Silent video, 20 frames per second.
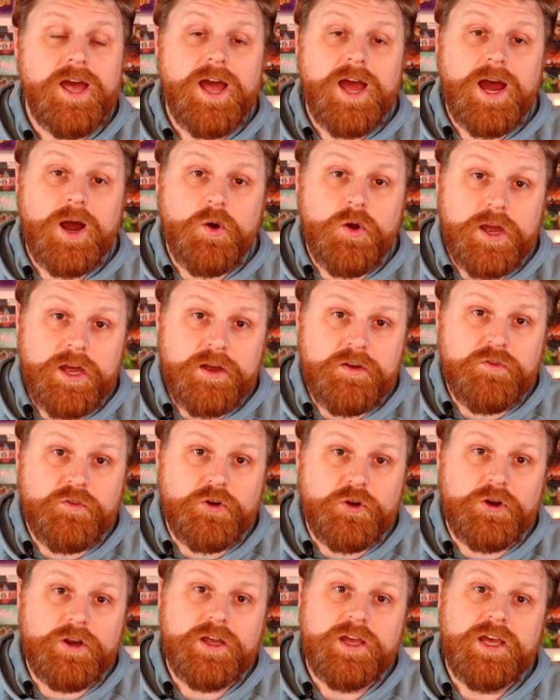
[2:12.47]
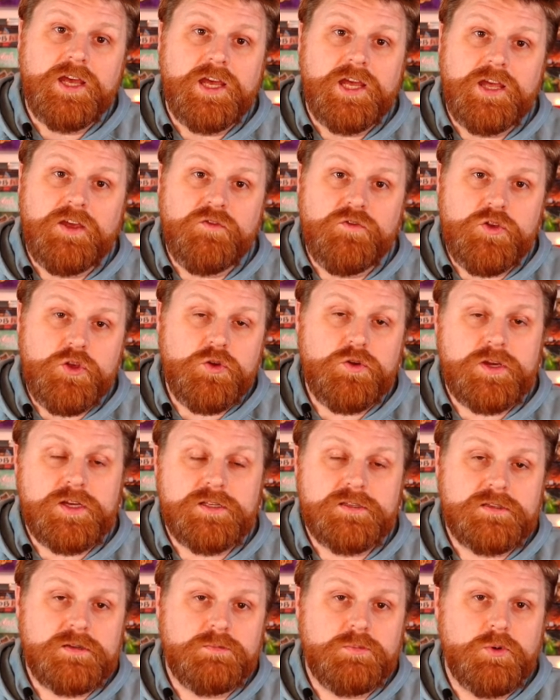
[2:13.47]
However, if you
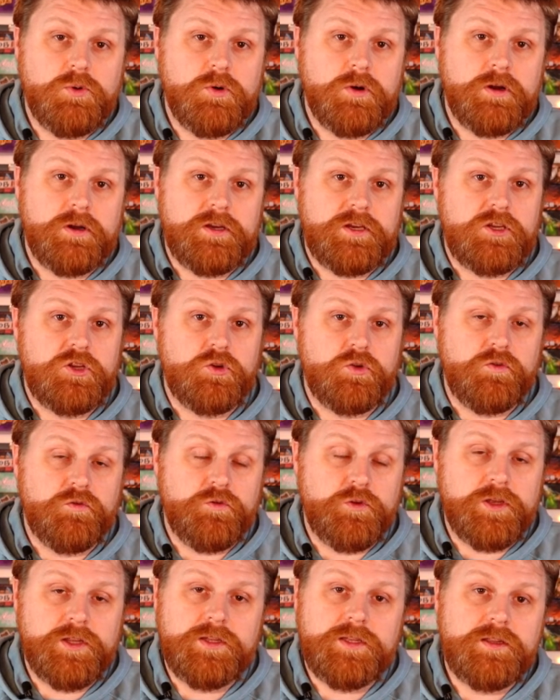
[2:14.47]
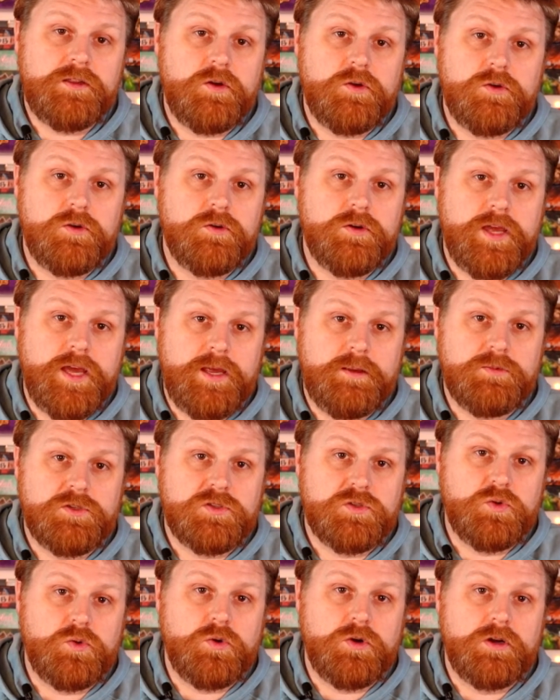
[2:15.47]
can support your friendly local game
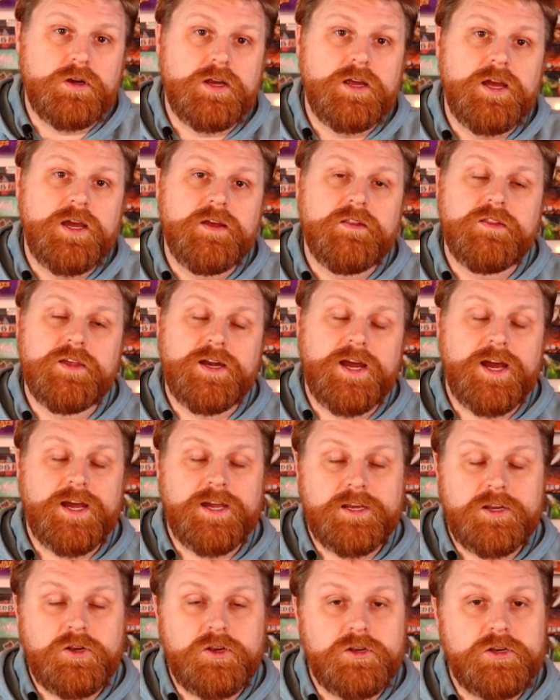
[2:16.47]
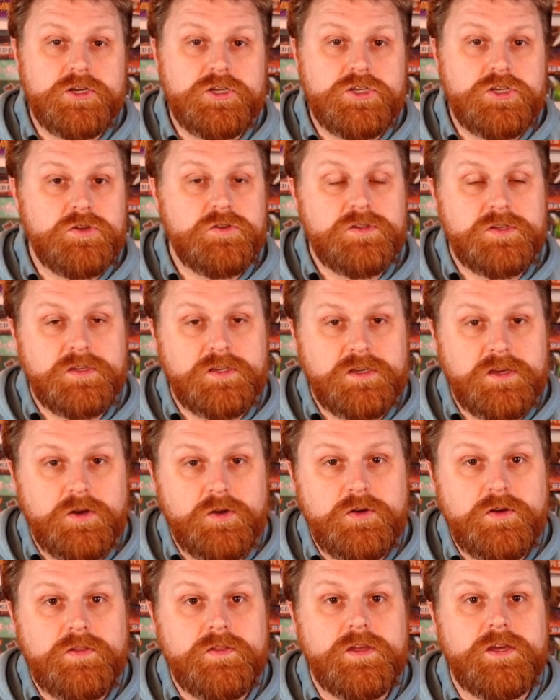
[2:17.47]
store, then I encourage you to go
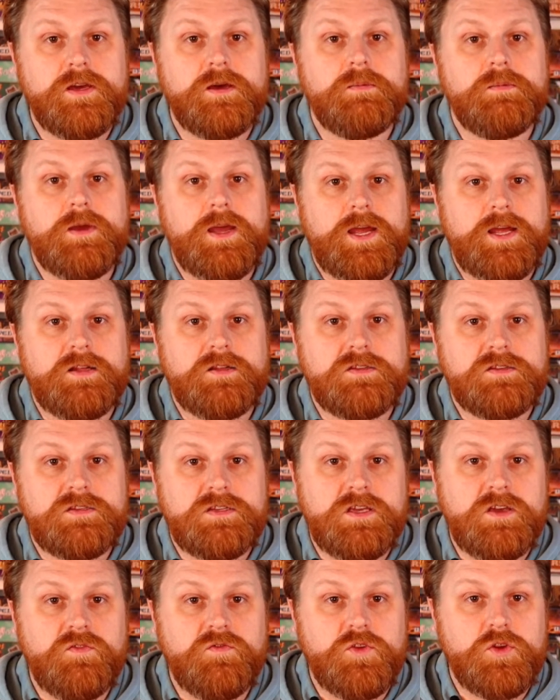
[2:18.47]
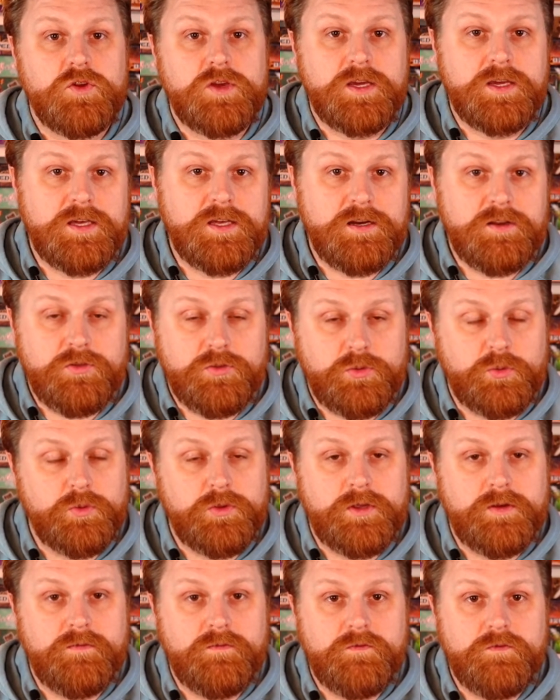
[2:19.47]
to them and see if you can get it through
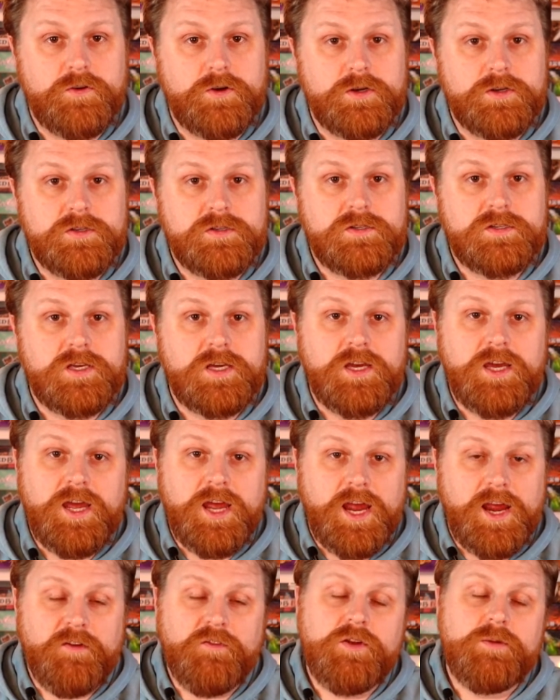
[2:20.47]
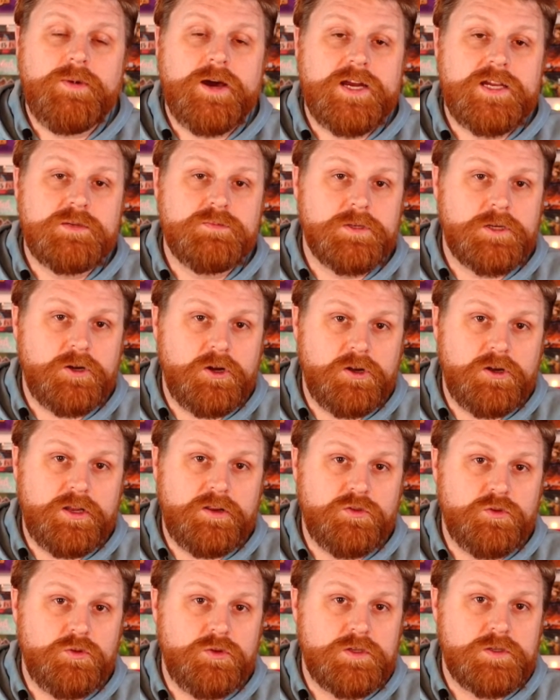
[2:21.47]
them first. Everybody's been hurting
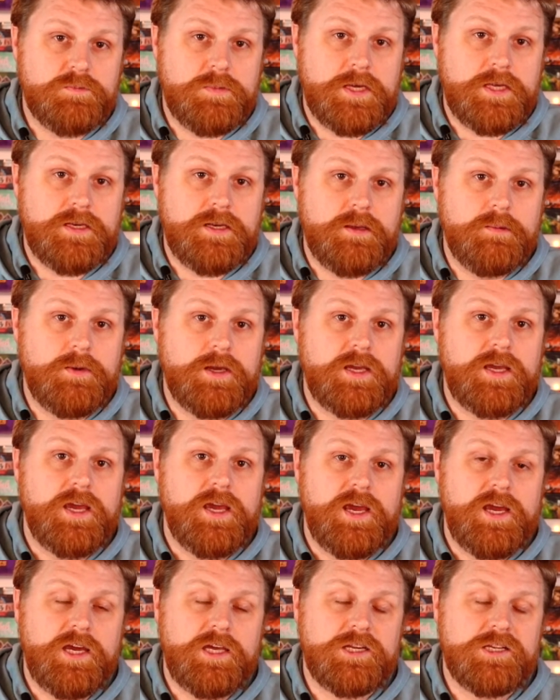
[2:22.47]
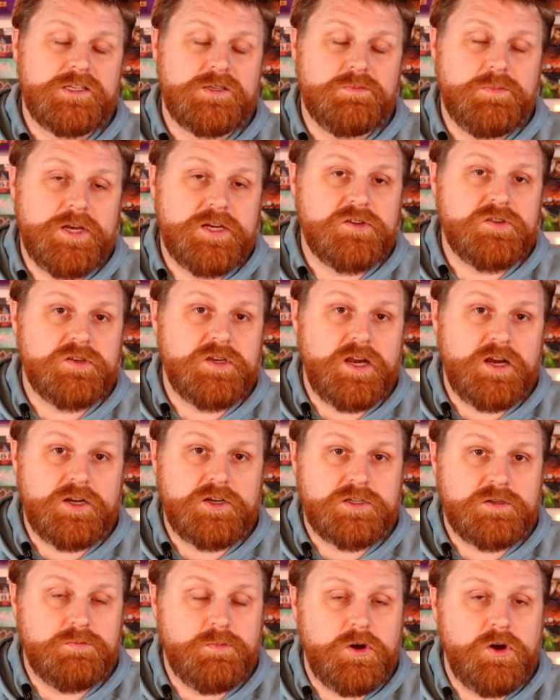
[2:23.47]
through this pandemic, and especially our
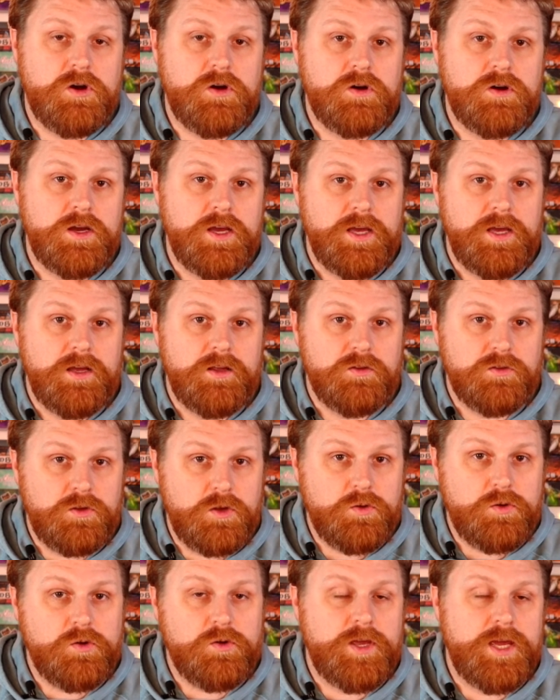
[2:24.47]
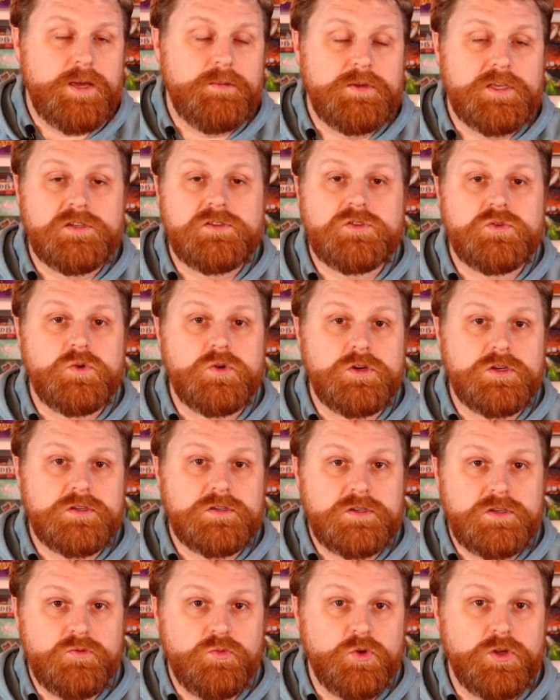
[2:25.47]
small local gaming stores
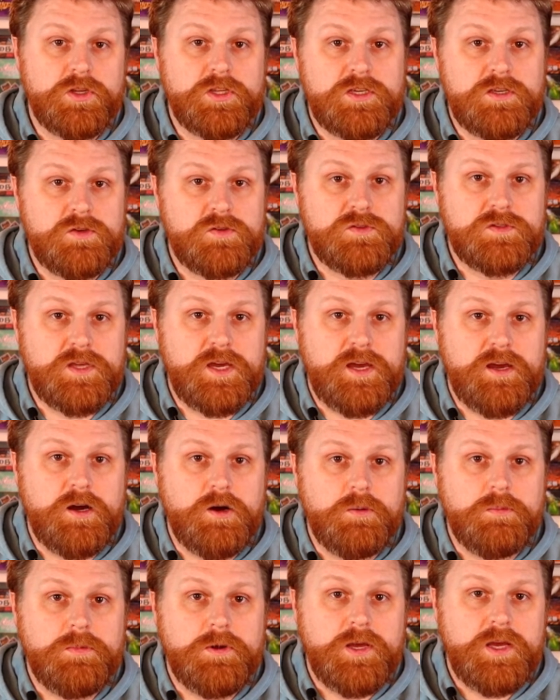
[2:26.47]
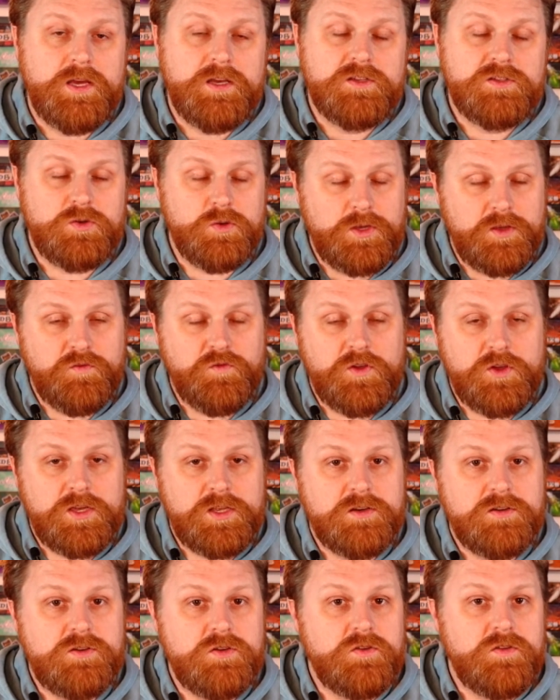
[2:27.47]
could really use the help. So if you
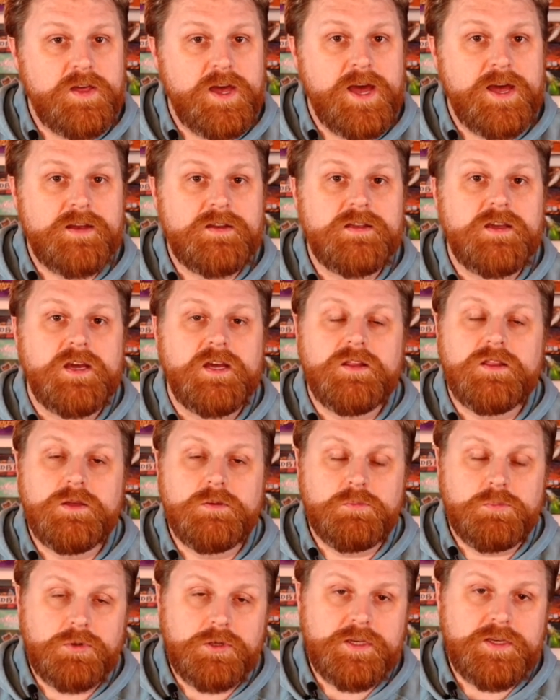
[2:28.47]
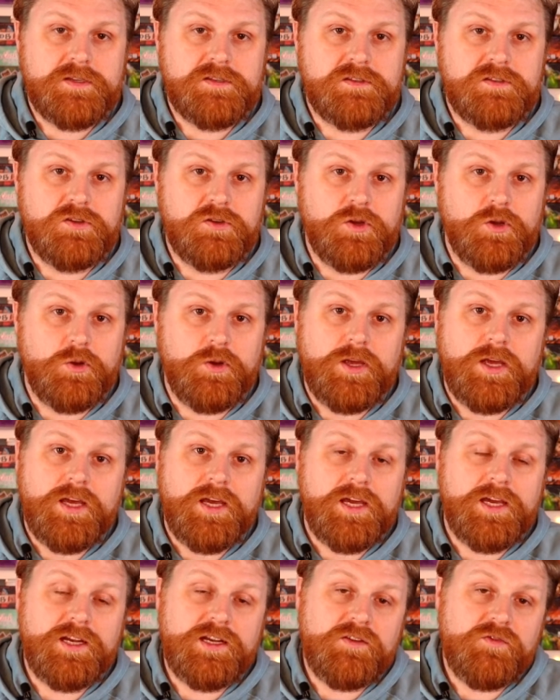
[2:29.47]
can do that, then please do.
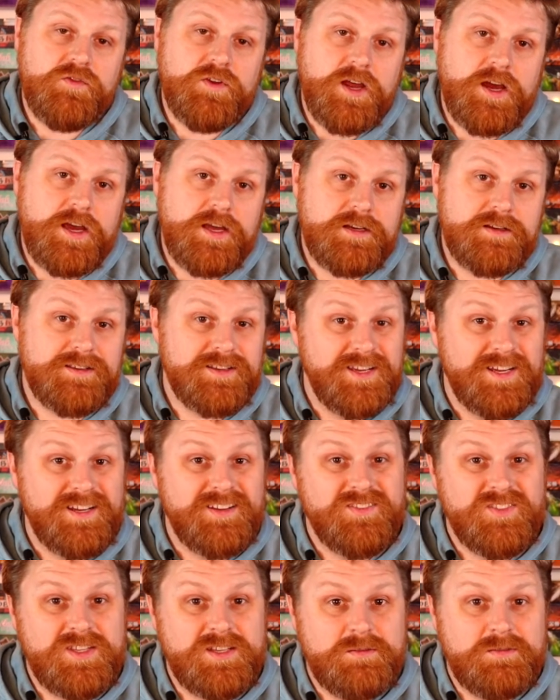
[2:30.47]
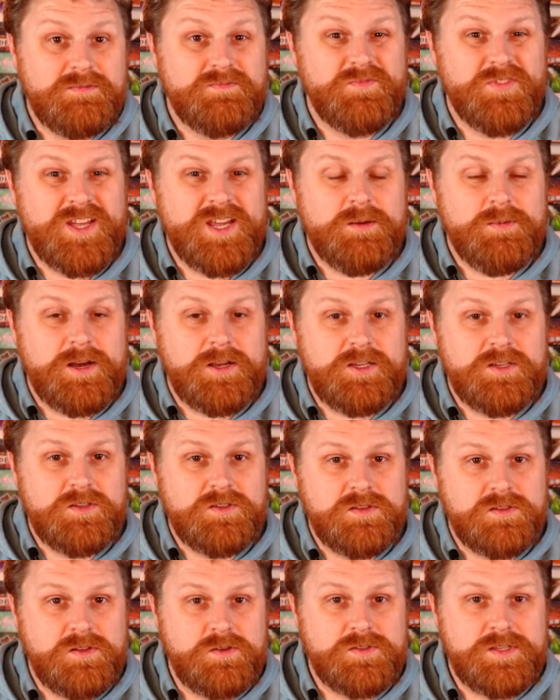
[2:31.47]
And if not, then think about
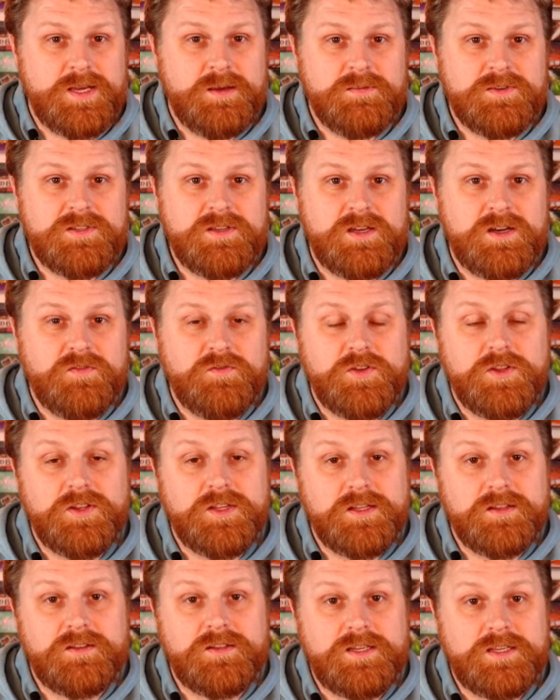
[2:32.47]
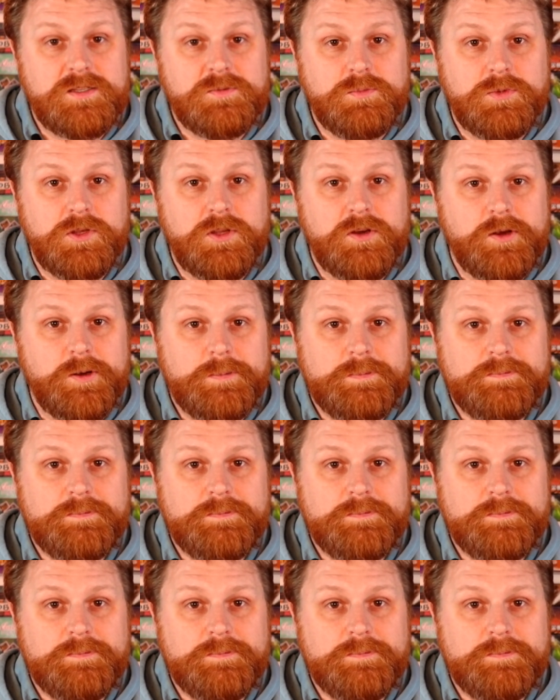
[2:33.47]
using those Amazon affiliate links below.